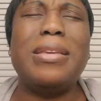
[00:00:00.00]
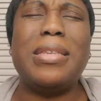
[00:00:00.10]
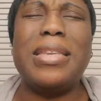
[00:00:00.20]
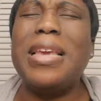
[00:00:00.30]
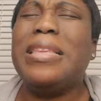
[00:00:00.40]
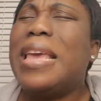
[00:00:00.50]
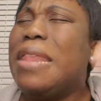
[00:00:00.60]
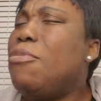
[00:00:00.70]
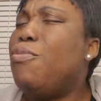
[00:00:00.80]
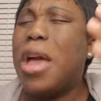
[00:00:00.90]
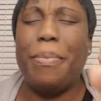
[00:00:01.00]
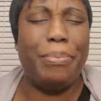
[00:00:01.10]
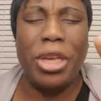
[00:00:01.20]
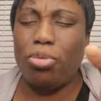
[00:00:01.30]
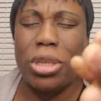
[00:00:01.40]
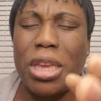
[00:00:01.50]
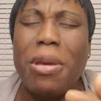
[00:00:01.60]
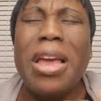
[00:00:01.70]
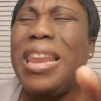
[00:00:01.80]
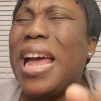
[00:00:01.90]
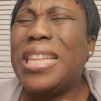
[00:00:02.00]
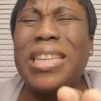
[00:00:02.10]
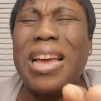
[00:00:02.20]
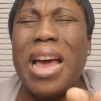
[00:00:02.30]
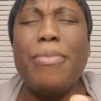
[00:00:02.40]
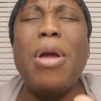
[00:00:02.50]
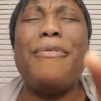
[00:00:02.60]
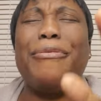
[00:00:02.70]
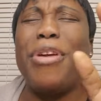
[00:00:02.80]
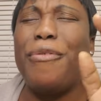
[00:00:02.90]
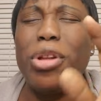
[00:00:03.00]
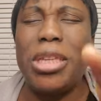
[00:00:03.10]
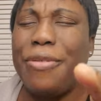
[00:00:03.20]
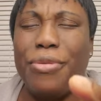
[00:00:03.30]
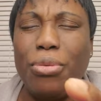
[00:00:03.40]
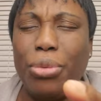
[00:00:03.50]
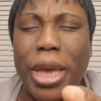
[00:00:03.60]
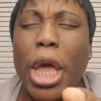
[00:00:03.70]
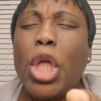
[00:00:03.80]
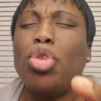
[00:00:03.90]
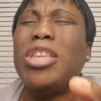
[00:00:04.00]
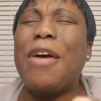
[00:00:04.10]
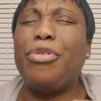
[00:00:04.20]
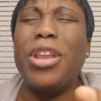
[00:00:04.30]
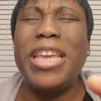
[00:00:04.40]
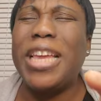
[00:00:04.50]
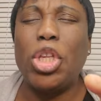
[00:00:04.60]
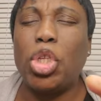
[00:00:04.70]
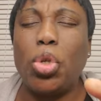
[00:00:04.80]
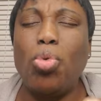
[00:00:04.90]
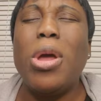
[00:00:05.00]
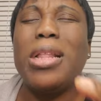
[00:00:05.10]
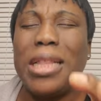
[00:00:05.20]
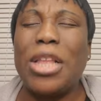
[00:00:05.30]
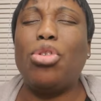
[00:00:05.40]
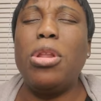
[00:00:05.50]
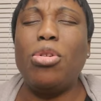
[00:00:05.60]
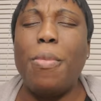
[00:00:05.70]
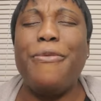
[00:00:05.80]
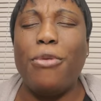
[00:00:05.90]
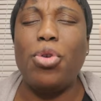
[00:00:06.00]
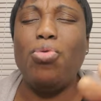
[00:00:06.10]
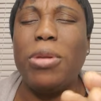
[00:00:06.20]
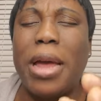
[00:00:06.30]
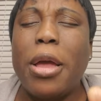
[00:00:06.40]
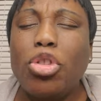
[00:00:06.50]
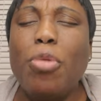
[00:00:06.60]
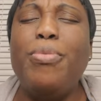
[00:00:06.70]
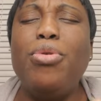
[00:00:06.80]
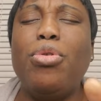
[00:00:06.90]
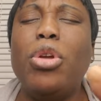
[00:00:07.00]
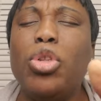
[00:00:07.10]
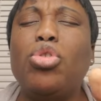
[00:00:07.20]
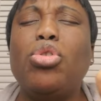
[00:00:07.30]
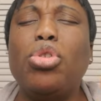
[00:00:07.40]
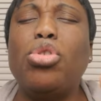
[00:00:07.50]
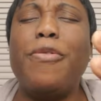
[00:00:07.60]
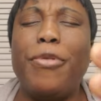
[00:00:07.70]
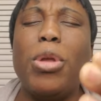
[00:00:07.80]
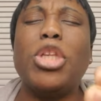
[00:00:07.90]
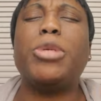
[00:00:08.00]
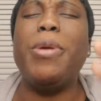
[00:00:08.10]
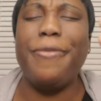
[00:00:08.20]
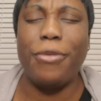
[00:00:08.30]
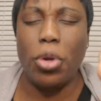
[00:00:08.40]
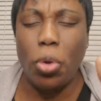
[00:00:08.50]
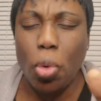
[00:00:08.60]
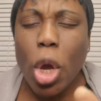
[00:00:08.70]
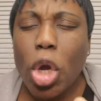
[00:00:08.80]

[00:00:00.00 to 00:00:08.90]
he says the enemy will be at peace with him. Lataka, you are favored everywhere. Those that have turned against you, they are turning, coming for you now to turn for you and speak for you.